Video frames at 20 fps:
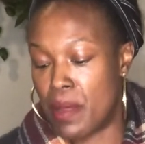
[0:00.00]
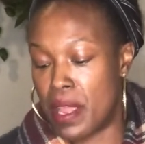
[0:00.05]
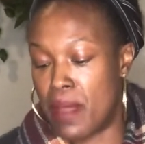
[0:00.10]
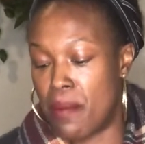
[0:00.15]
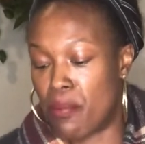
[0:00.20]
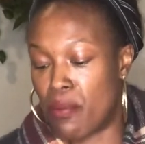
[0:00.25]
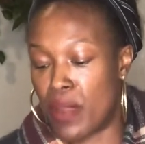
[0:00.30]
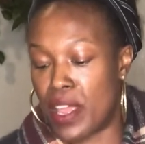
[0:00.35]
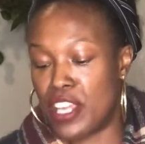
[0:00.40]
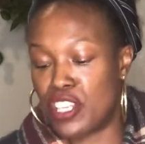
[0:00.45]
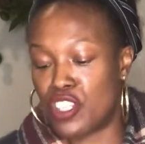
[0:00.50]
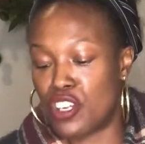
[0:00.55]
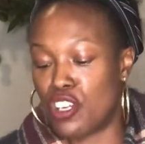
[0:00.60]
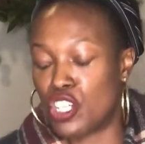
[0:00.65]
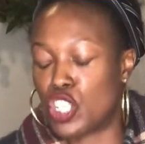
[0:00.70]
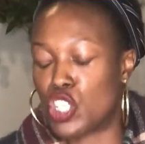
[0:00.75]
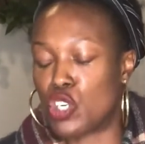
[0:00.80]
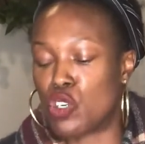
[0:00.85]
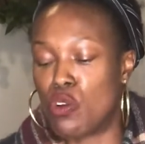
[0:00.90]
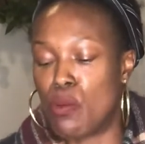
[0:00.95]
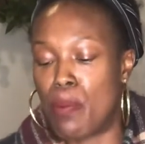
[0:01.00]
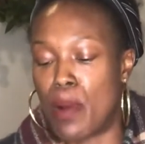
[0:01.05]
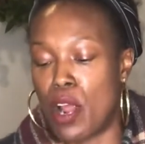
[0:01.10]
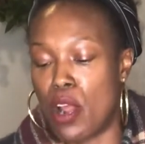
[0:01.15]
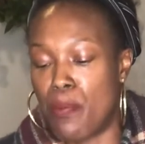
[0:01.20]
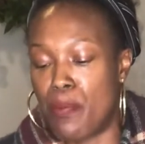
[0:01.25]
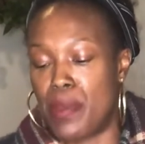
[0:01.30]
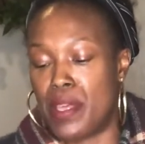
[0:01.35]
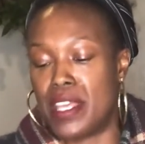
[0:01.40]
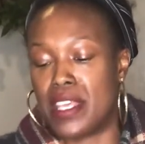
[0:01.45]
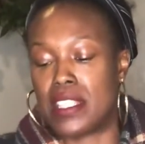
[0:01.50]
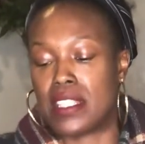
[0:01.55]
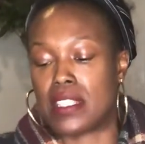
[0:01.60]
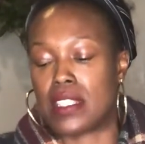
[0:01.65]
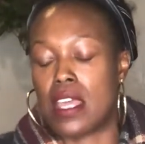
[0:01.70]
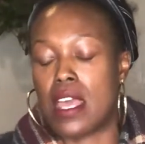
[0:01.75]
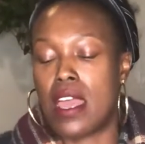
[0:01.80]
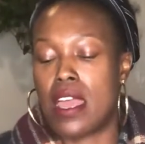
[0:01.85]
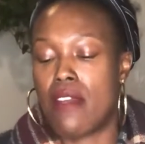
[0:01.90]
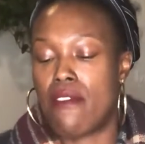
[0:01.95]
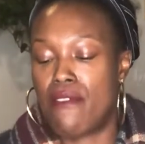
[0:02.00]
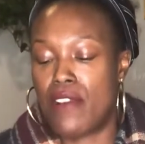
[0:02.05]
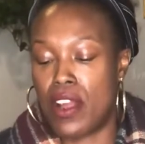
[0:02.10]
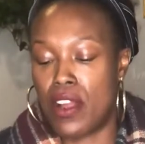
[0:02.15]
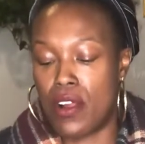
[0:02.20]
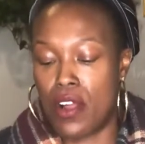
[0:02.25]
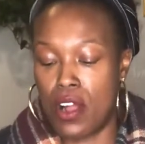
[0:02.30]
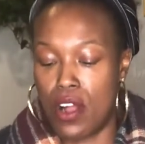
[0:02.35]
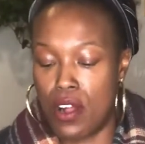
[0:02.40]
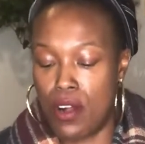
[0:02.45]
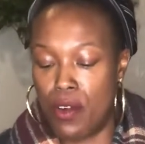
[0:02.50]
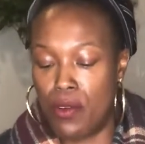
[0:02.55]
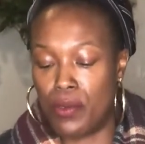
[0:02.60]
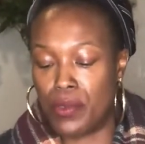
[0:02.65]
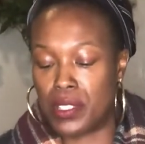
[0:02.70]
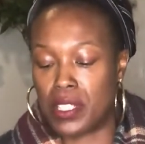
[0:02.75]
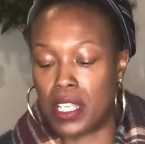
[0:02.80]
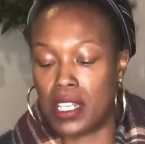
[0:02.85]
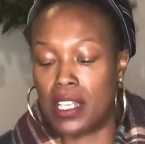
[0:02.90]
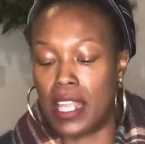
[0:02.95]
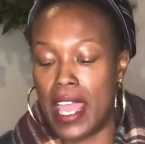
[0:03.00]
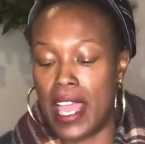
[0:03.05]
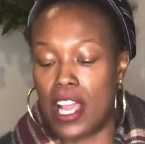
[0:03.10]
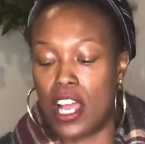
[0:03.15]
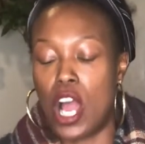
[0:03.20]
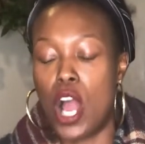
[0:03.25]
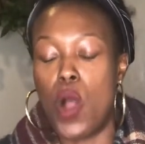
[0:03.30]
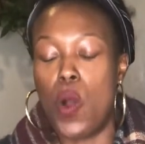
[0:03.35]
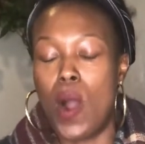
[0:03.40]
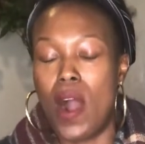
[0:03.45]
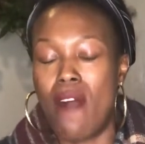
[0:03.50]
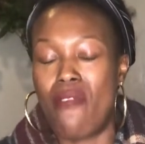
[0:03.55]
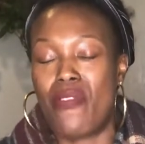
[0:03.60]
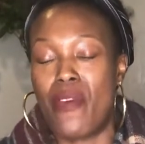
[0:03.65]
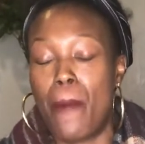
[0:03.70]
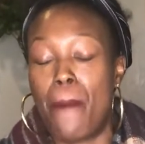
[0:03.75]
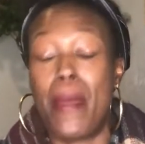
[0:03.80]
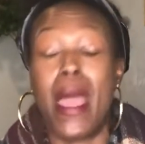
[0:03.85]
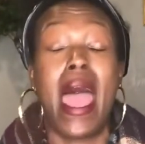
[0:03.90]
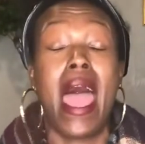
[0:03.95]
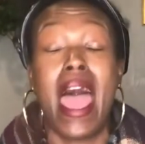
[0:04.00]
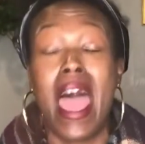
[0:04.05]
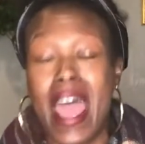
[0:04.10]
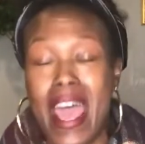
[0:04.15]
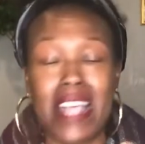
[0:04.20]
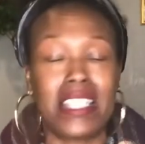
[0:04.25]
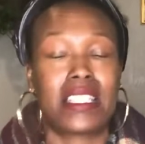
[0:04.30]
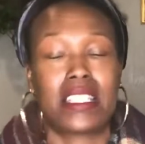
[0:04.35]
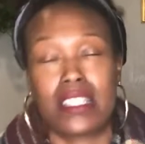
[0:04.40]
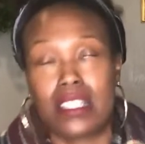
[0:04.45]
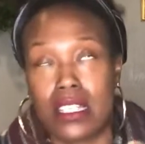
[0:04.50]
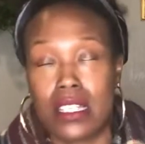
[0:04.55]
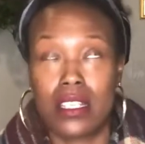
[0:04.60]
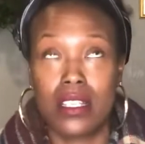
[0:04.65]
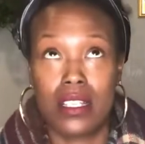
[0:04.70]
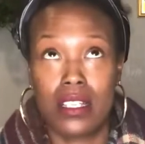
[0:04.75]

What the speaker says: Embrace your true purpose. Virgos, let go of the past,